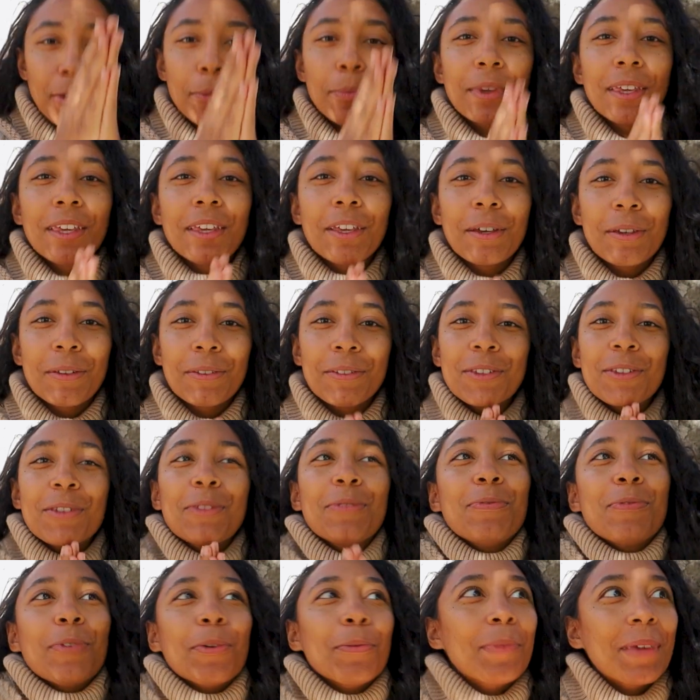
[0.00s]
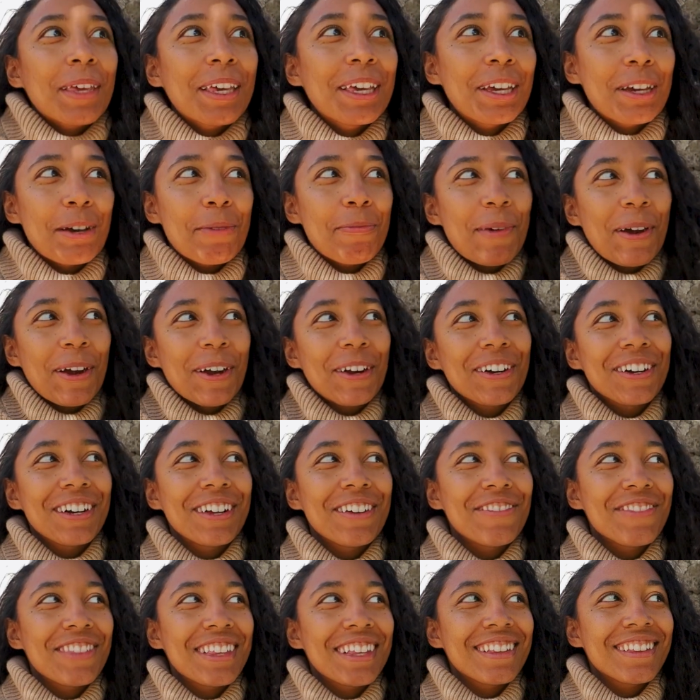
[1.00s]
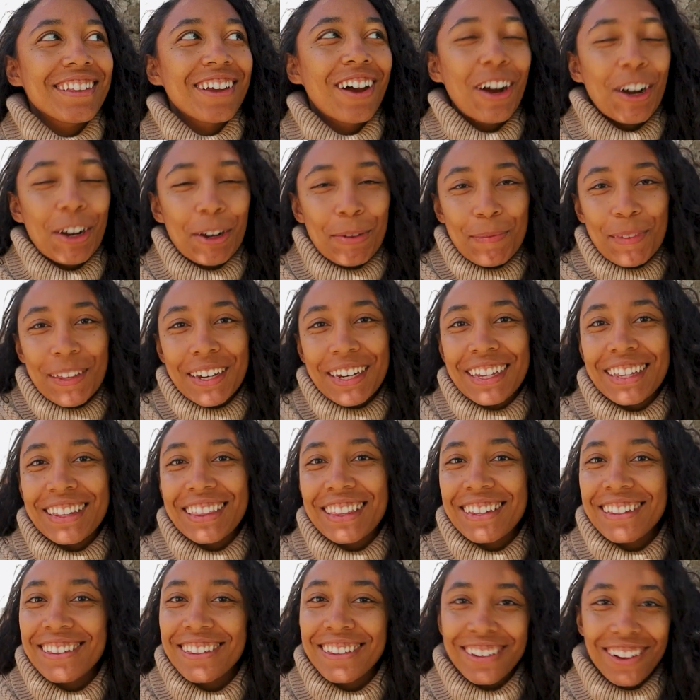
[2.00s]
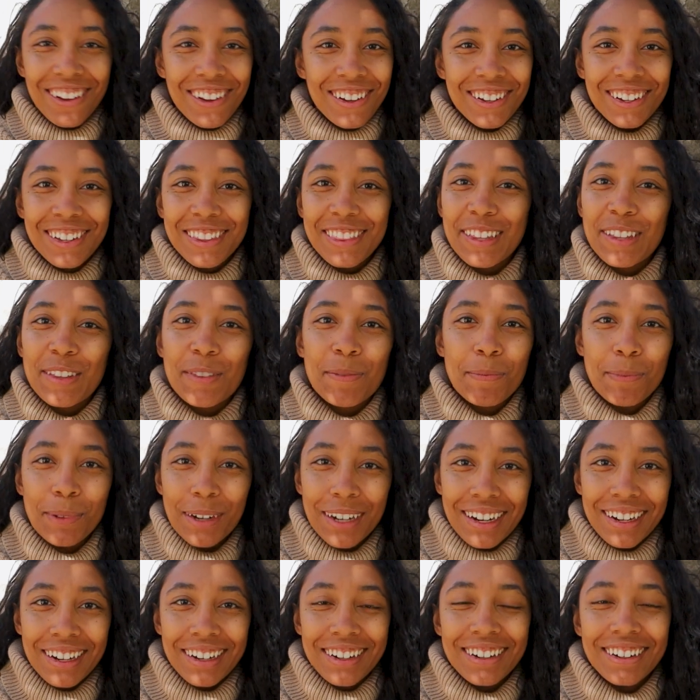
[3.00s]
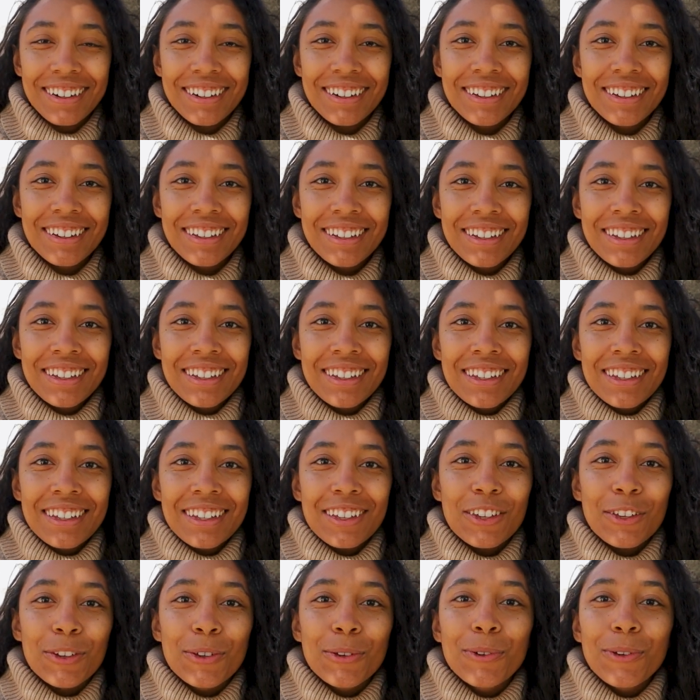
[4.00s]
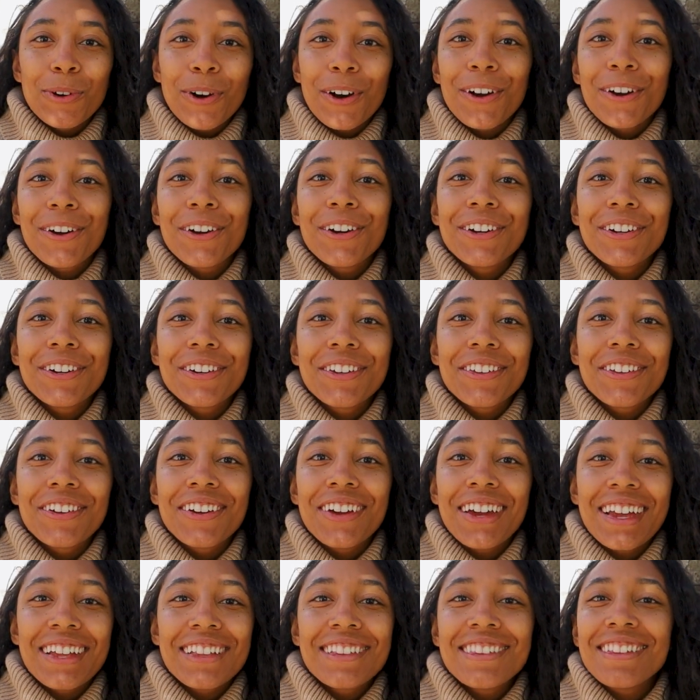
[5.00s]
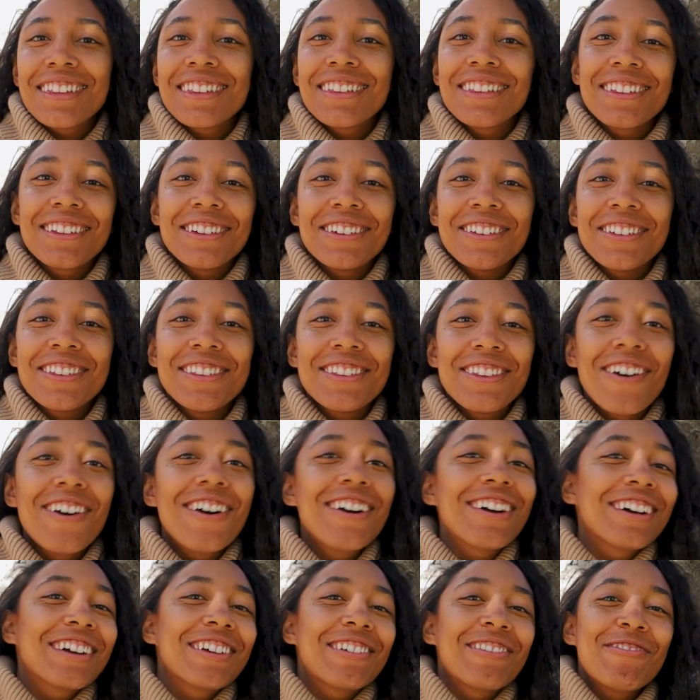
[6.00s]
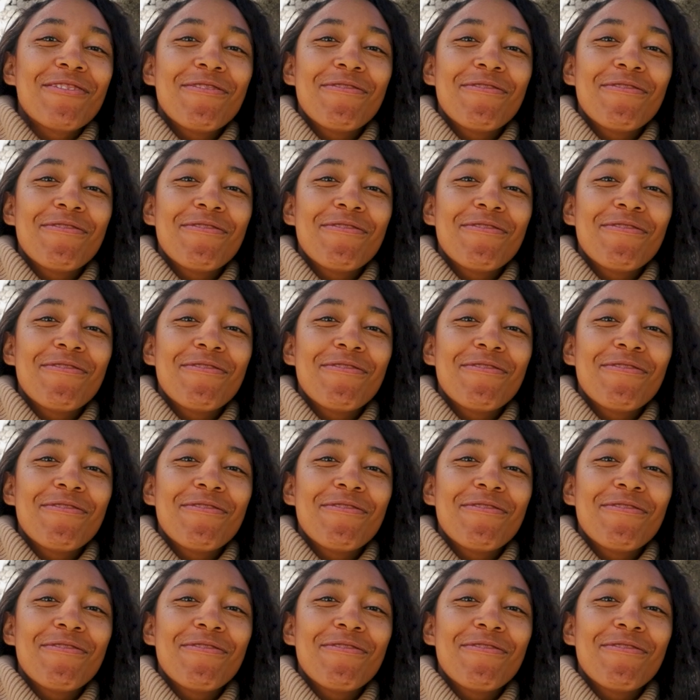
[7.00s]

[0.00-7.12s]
you for being a part of this harmony, this song, this prayer. You are your ancestors' song.